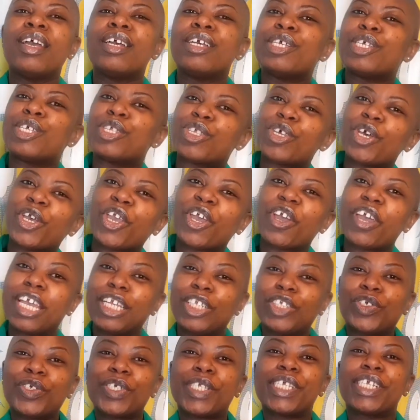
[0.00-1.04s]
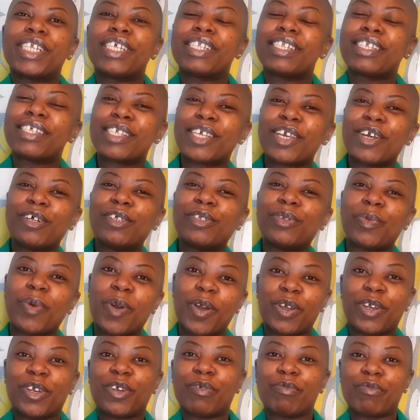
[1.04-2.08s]
So you're interested in the skilled
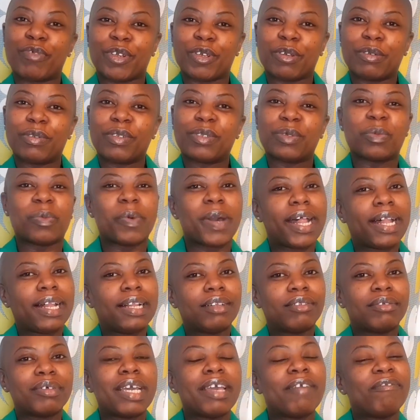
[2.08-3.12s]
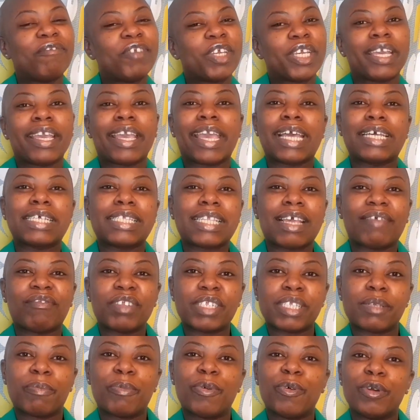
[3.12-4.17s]
worker route? Well, if you can get
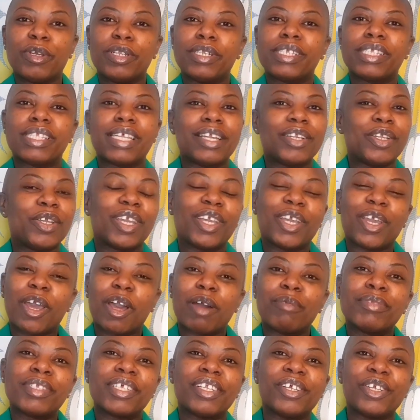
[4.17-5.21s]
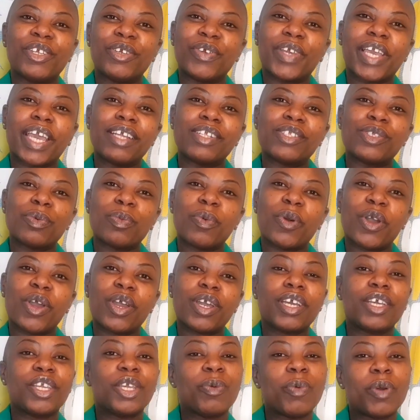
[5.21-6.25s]
70 points, then you can come to the UK to work.
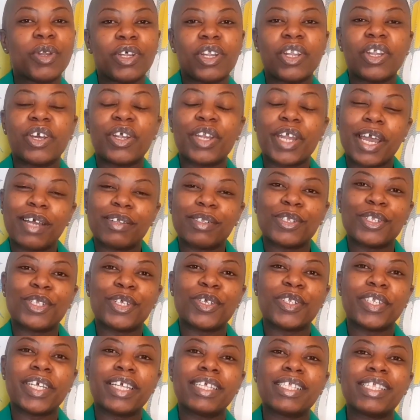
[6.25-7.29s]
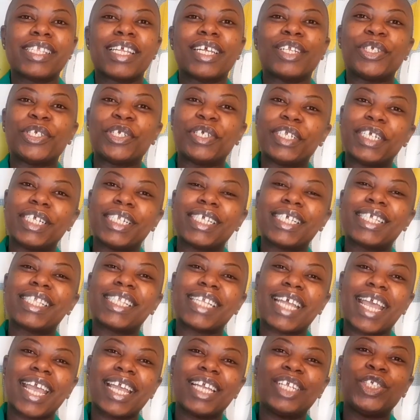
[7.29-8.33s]
You want to learn how to do this? Then you need to
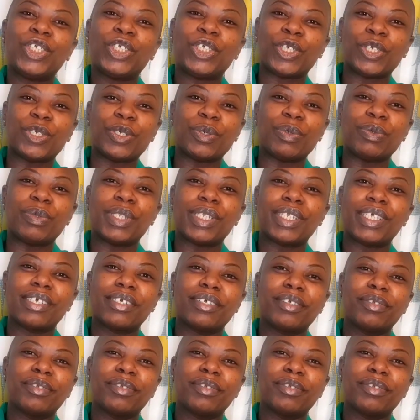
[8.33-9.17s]
stay tuned.